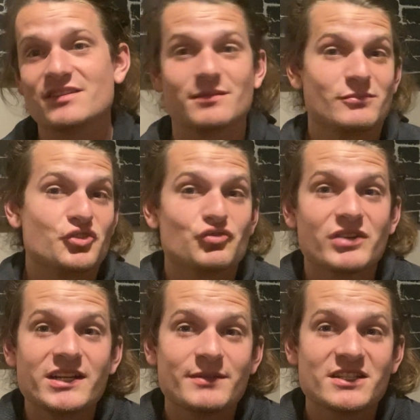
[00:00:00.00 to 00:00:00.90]
some
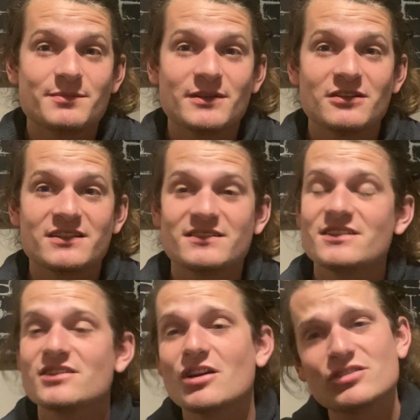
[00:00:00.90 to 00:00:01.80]
dream
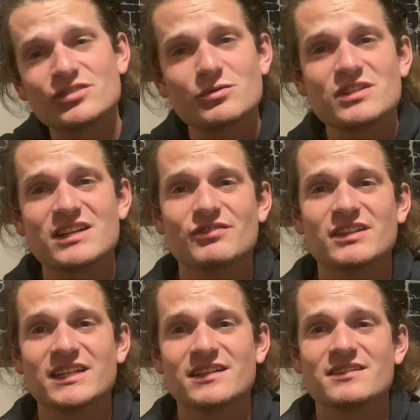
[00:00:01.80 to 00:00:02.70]
experiences, all sorts of different
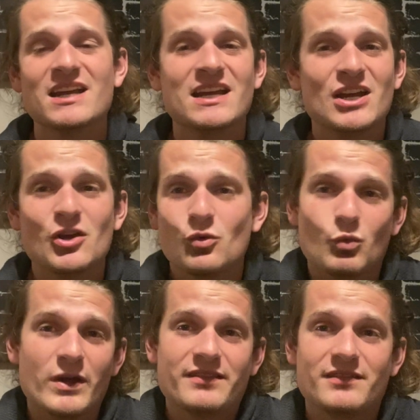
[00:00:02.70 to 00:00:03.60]
things
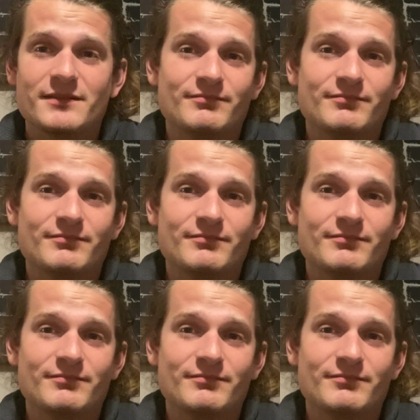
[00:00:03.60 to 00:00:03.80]
with